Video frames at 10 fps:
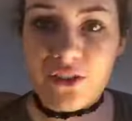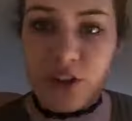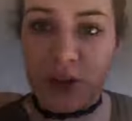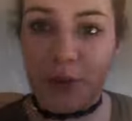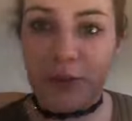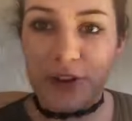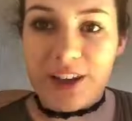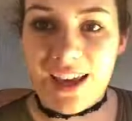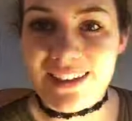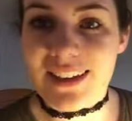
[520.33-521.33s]
Got my phone
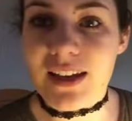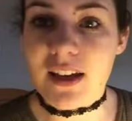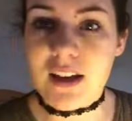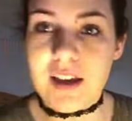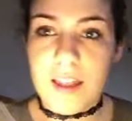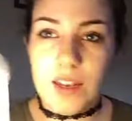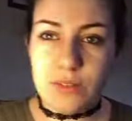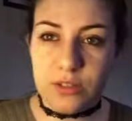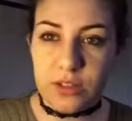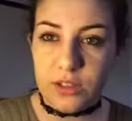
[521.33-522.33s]
case, and I'm
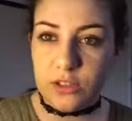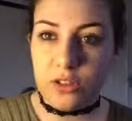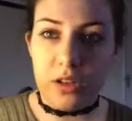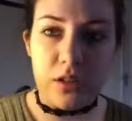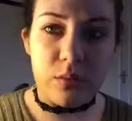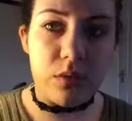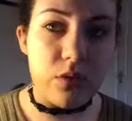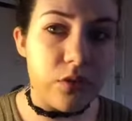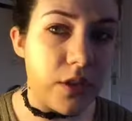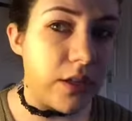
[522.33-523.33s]
just gonna shine it on my
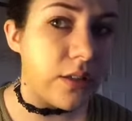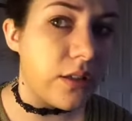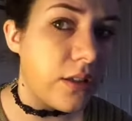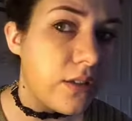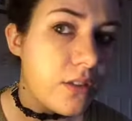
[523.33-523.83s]
face. Can you?